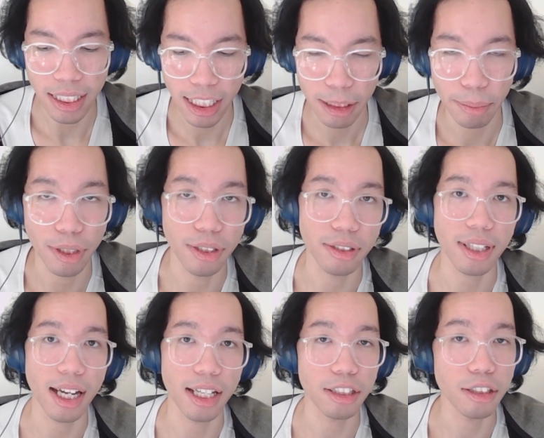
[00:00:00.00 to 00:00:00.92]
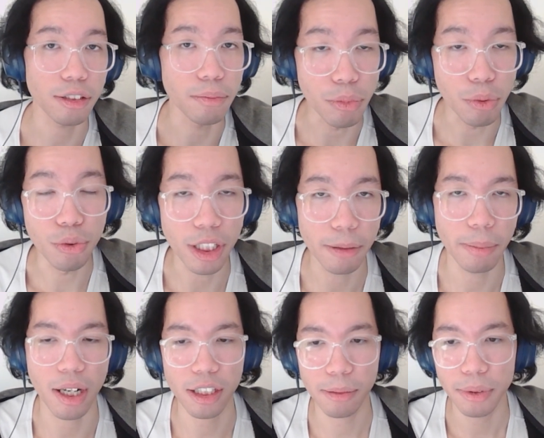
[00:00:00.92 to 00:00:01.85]
experience as smooth as
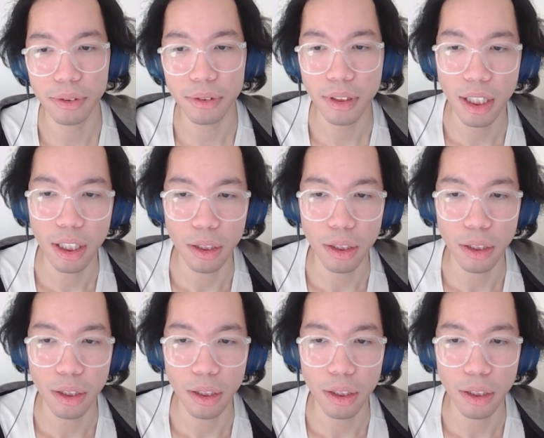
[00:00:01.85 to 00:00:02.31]
possible